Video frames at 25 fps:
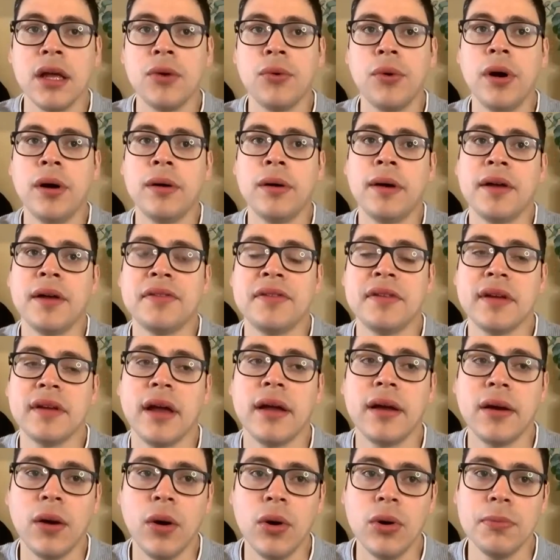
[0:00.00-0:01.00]
Well, I think
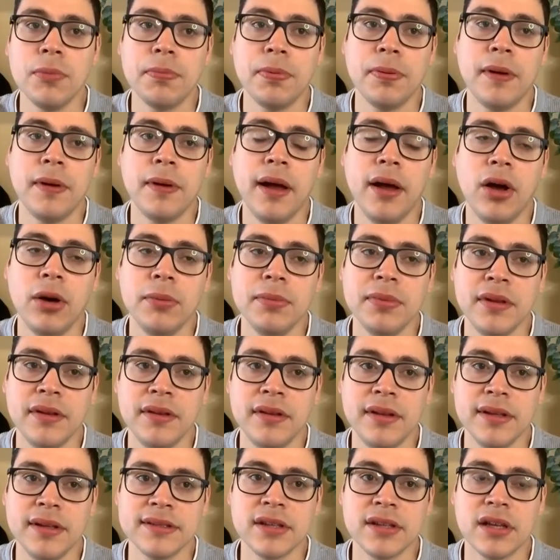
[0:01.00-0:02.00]
I hope I hope that
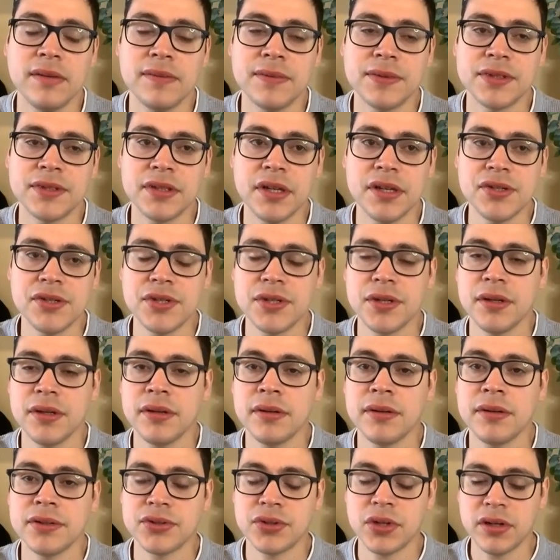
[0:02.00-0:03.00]
this
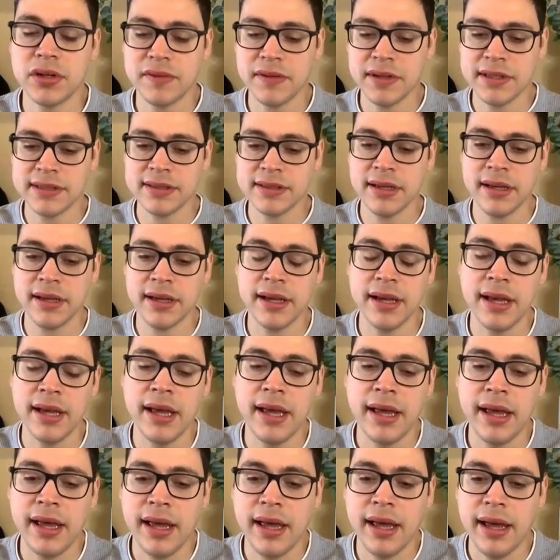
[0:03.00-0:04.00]
conversation serve as a
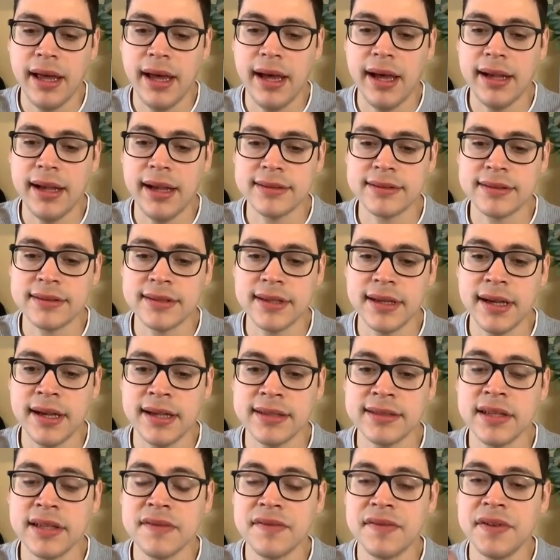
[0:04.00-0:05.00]
as
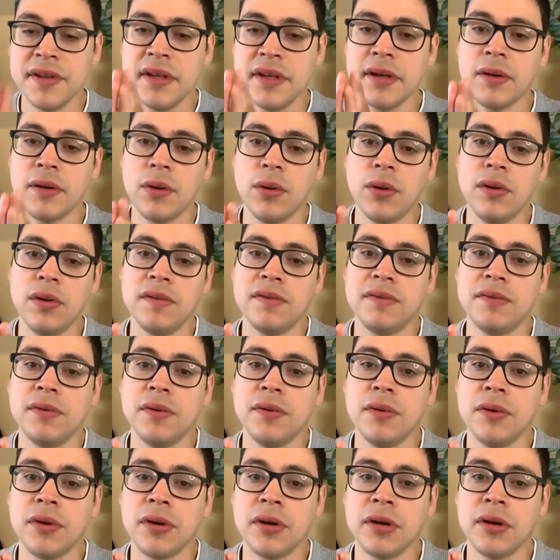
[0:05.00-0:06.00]
as a vehicle
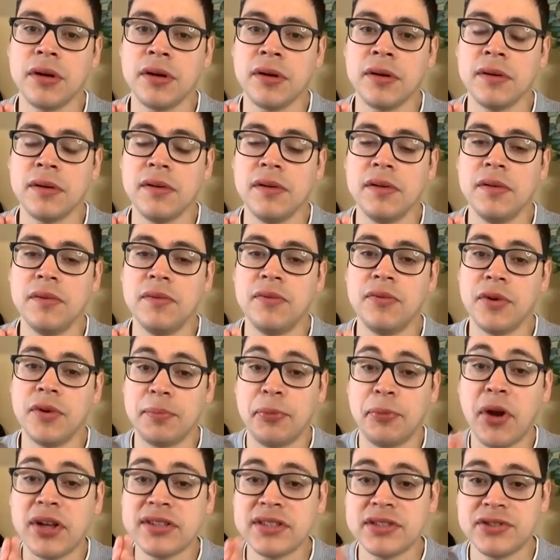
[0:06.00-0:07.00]
for for
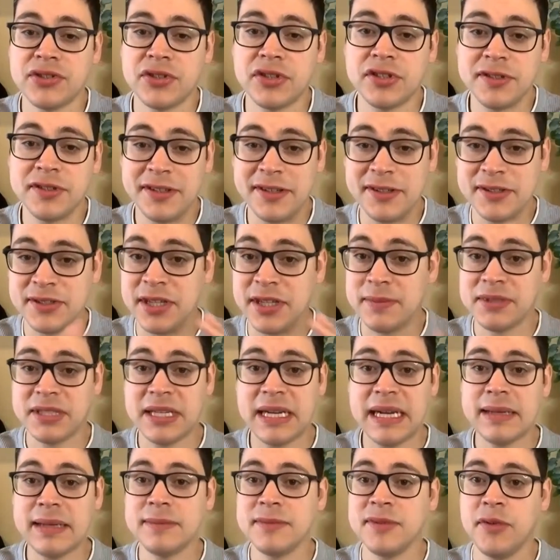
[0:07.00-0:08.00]
processors because
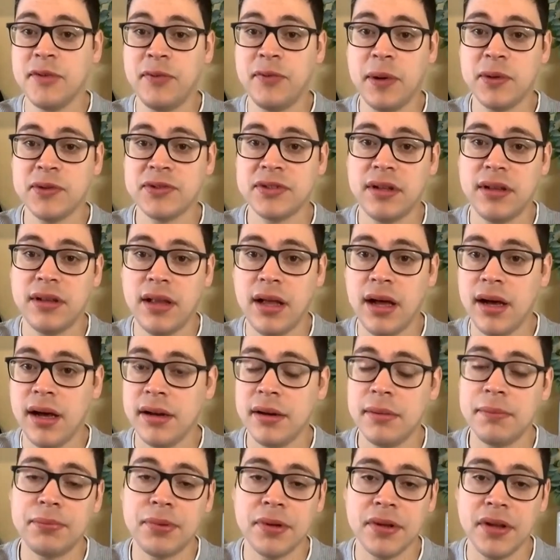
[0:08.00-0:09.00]
sometimes we focus a lot
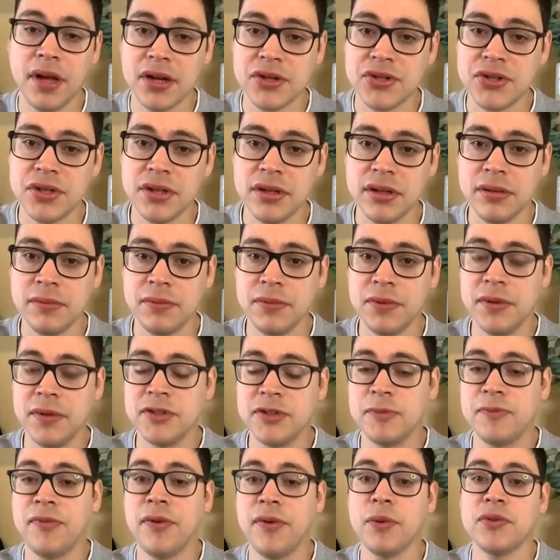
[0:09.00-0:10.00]
on production, we
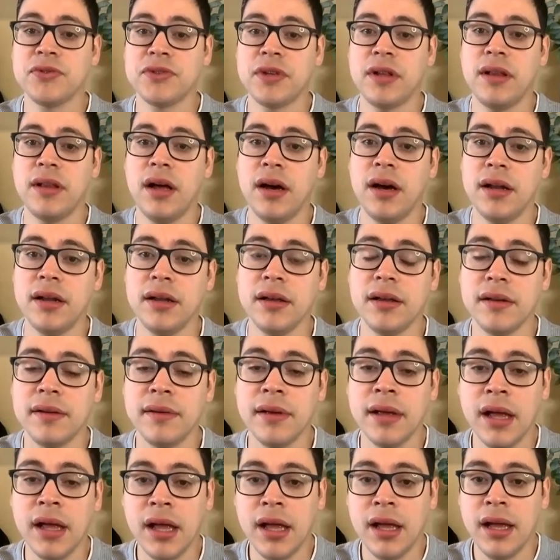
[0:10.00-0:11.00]
focus a lot of
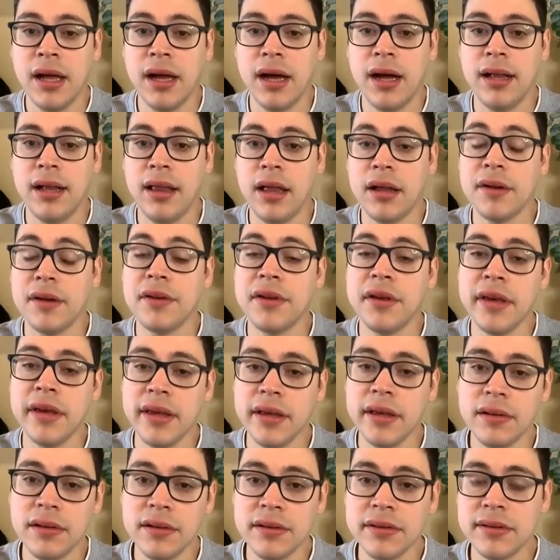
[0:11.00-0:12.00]
a lot on
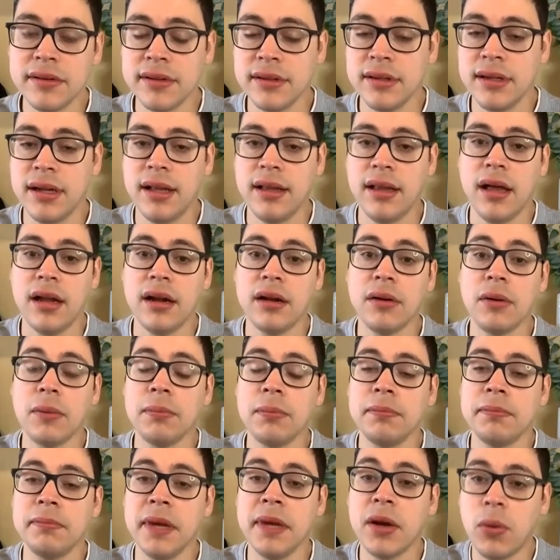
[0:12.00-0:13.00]
yield, a lot on
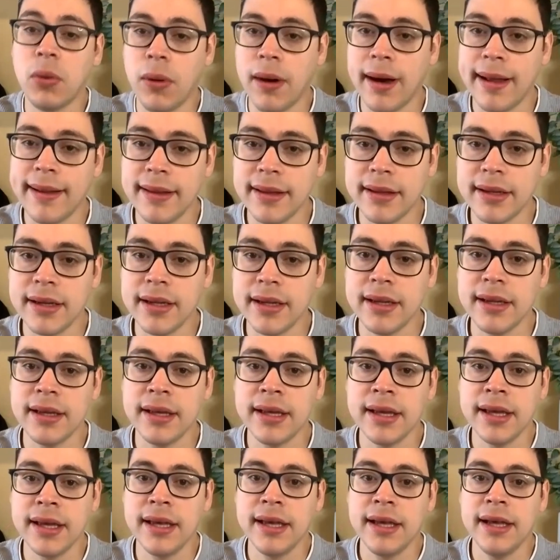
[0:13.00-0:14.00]
meat quality,
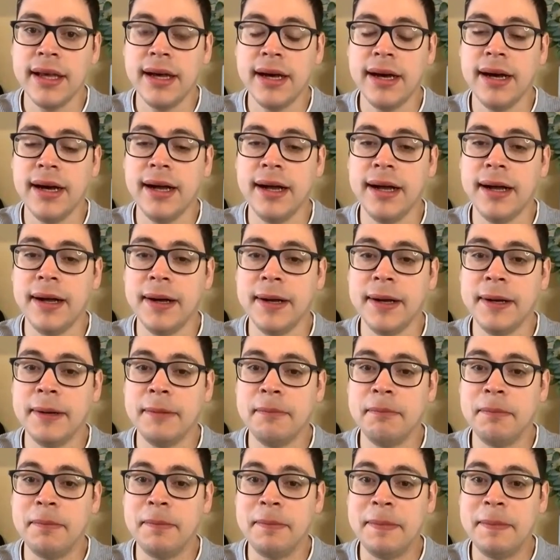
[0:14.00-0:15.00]

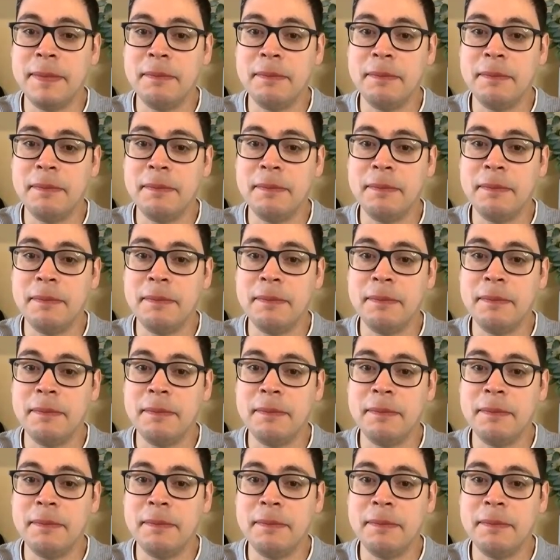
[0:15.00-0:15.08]
um,